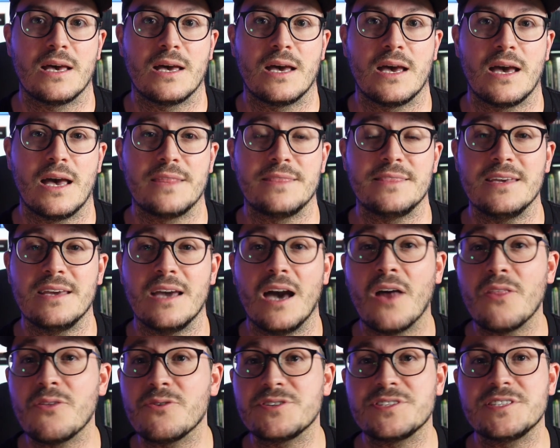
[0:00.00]
At the
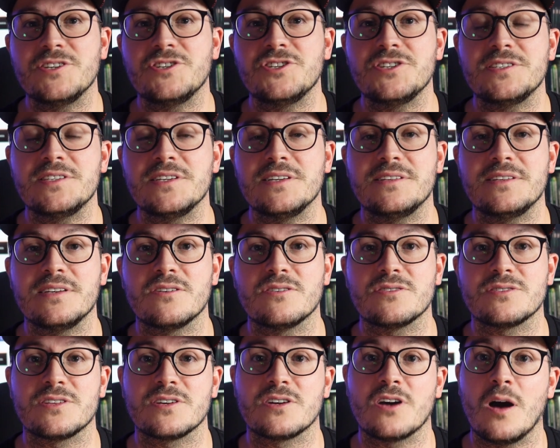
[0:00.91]
other CGC
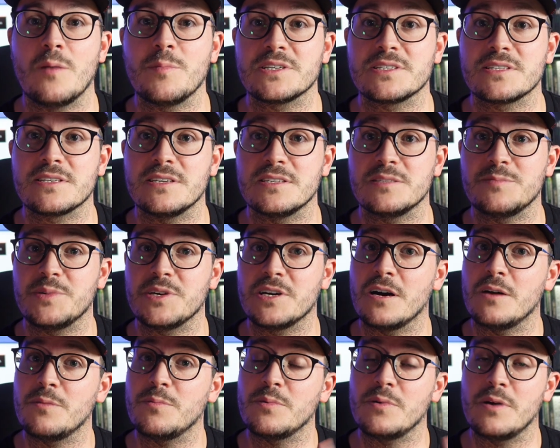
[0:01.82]
tiers, the comic skins
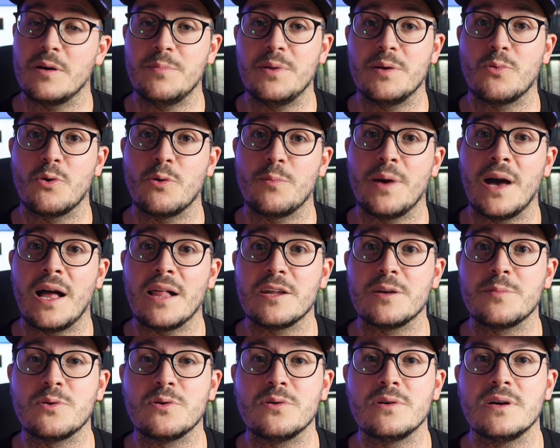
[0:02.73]
become a bit more
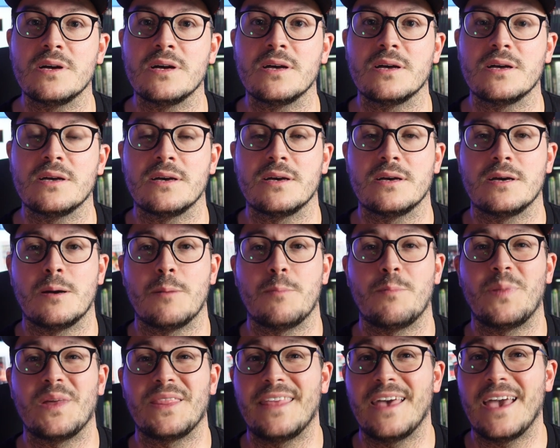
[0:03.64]
palatable,
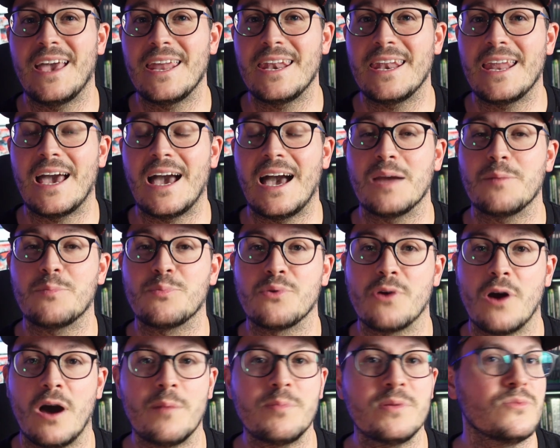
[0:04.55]
but then I
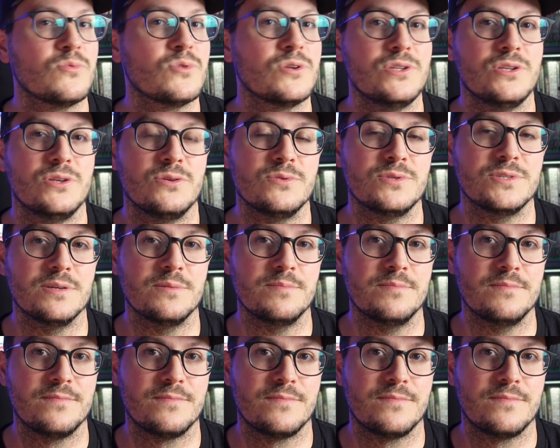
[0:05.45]
probably wouldn't use them.